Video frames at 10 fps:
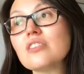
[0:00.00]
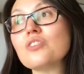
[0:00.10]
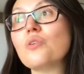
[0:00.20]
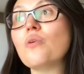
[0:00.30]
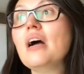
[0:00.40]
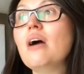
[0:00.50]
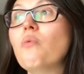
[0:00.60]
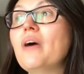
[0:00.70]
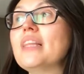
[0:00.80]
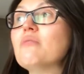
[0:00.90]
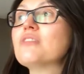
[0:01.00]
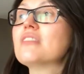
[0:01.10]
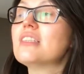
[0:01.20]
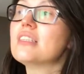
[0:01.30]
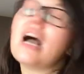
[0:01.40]
So when I was
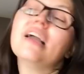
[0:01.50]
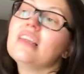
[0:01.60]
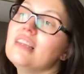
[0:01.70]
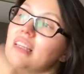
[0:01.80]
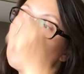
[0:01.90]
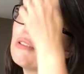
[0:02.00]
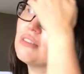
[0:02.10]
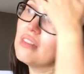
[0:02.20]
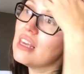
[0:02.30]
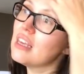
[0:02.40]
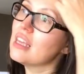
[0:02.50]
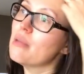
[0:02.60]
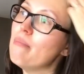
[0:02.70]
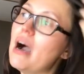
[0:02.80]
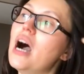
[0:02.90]
designing it, I was thinking
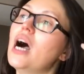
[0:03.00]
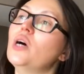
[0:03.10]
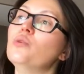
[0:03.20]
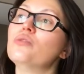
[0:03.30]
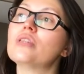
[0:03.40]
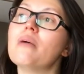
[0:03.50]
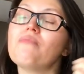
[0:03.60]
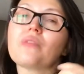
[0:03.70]
about